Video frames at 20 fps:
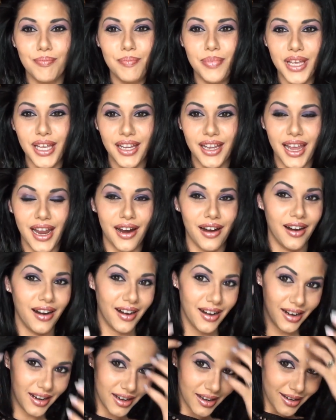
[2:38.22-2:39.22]
Big
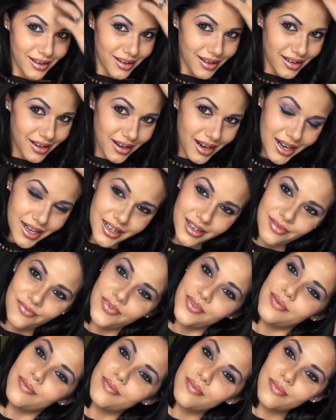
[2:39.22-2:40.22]
hair, kind
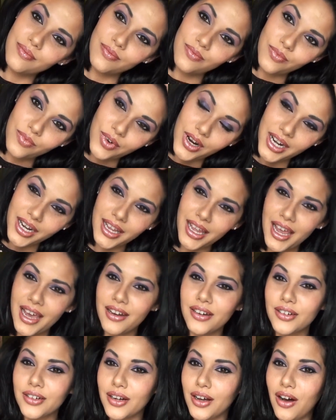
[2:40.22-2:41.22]
of what,
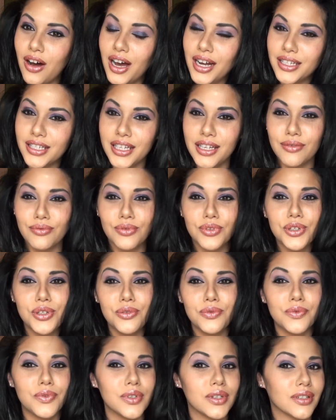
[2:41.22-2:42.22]
cat on a hot tin
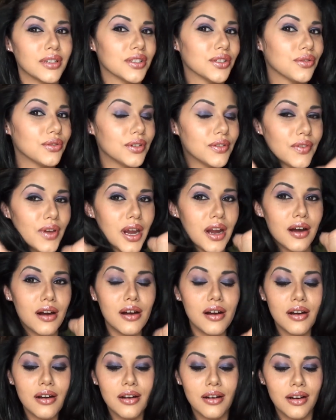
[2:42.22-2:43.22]
roof sort of
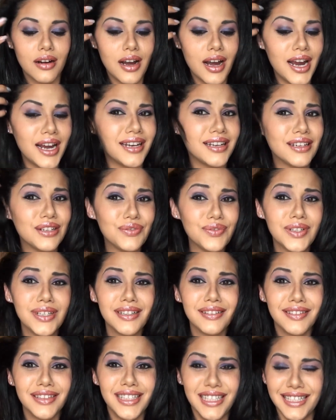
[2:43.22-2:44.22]
hair, kind of.
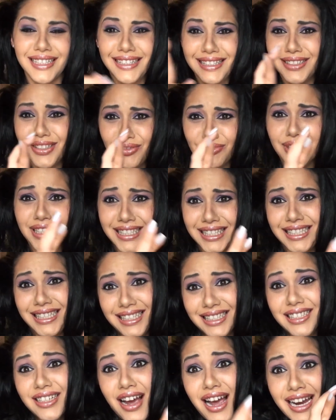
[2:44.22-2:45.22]
Really,
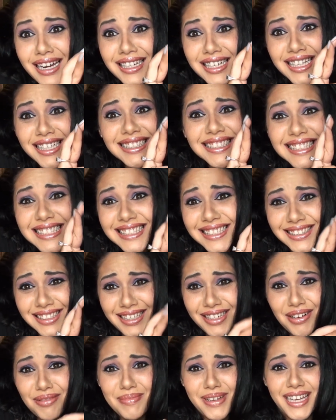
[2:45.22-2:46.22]
kinda, just a
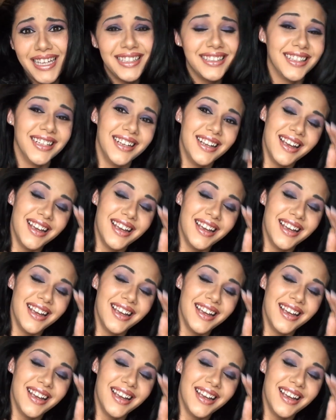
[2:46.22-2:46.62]
little bit.